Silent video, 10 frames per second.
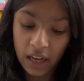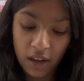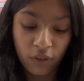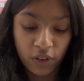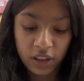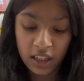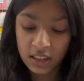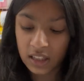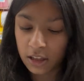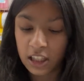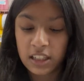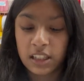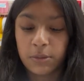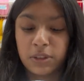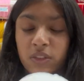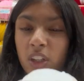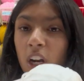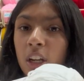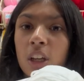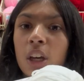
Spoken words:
and for these types of yarn,